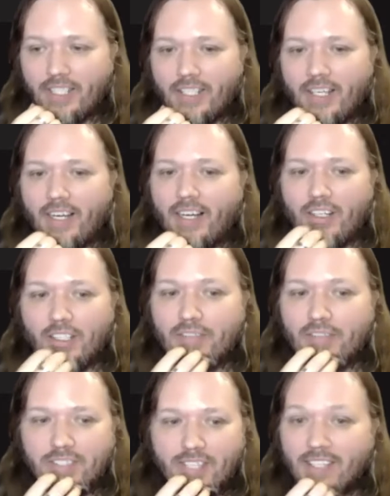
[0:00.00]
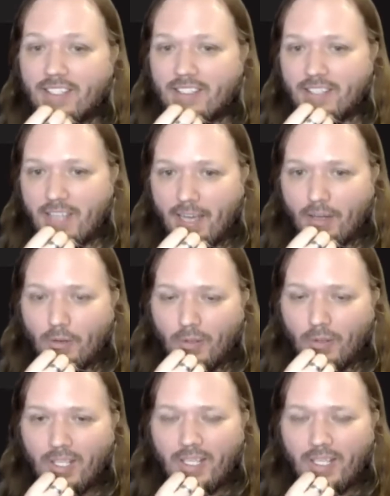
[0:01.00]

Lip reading: I'll even say it is now,